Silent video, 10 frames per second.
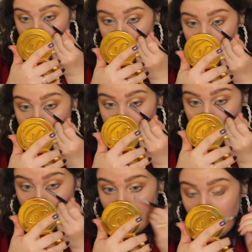Just
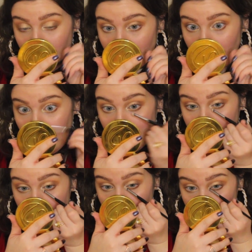to add
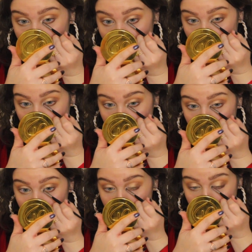that
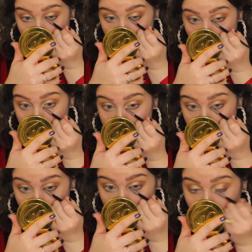nice
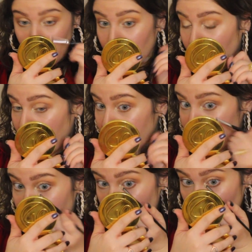
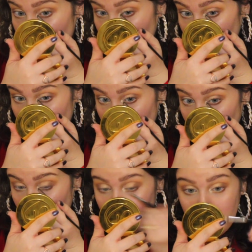bright
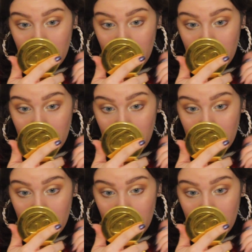pop